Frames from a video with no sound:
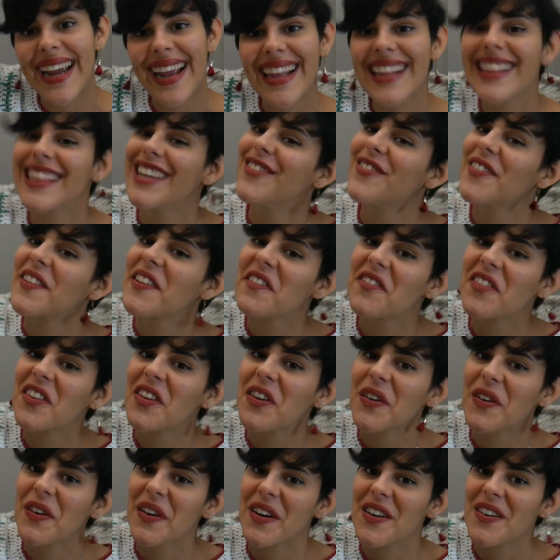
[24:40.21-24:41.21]
a lovely
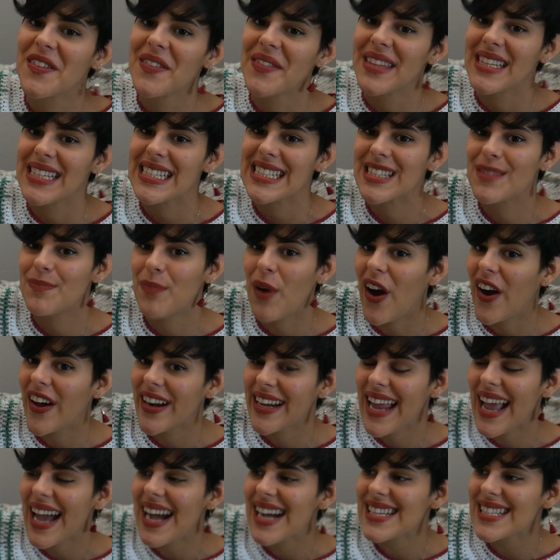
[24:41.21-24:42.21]
viewer of this
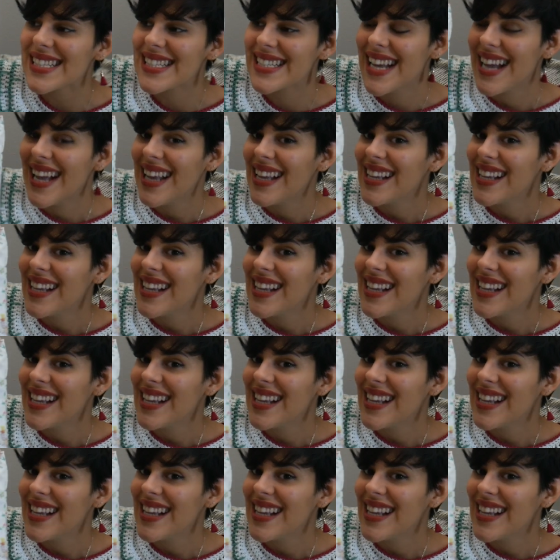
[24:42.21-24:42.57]
podcast.